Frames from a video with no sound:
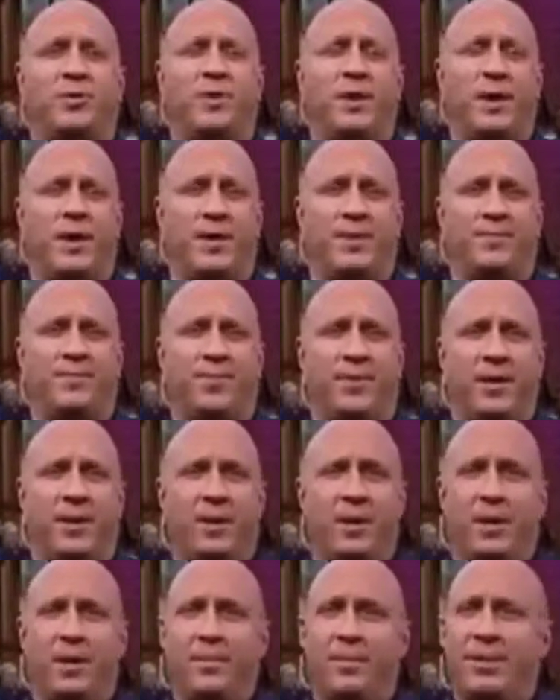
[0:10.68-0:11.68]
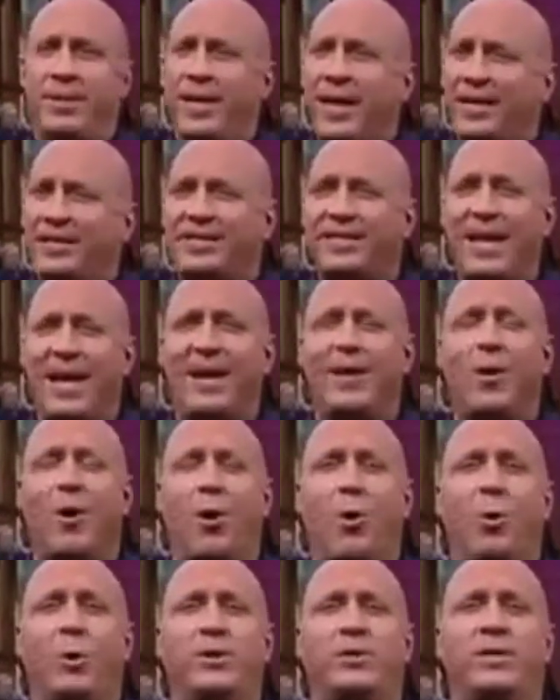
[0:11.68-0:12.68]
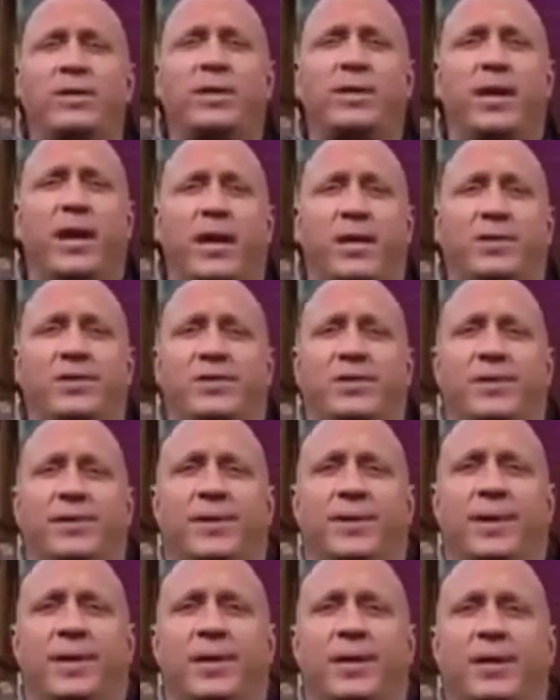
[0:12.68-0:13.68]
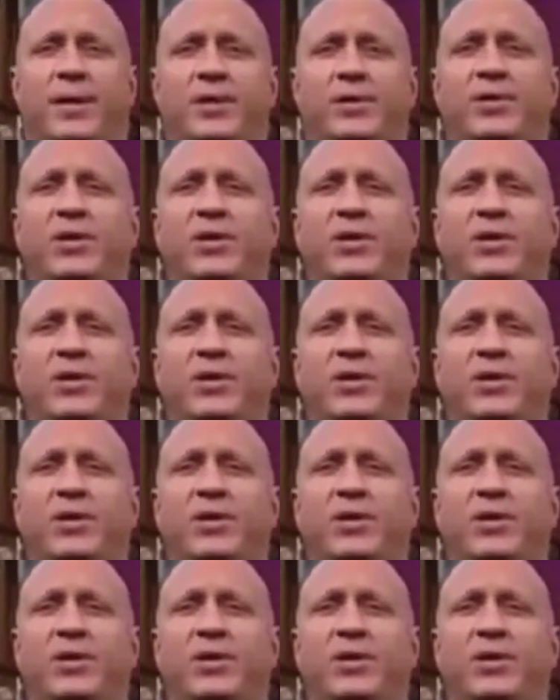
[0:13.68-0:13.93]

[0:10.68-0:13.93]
thing, but that's not always the case. You